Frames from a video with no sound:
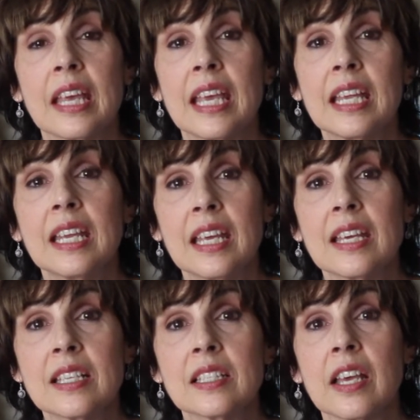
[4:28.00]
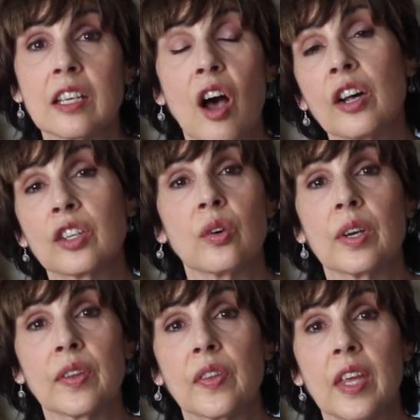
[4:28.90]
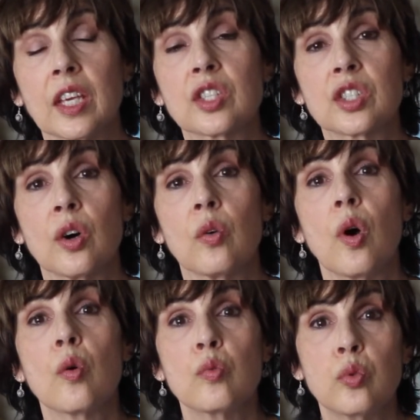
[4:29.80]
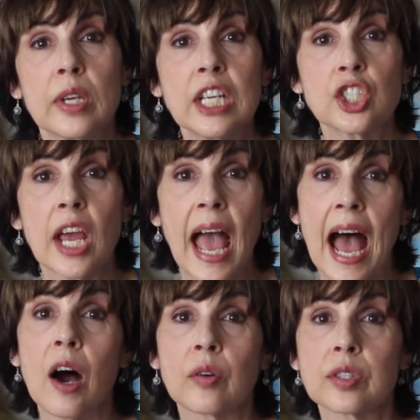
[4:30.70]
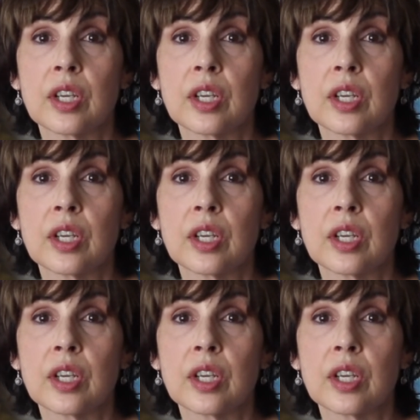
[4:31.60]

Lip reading: it is an ongoing thing. So reach out.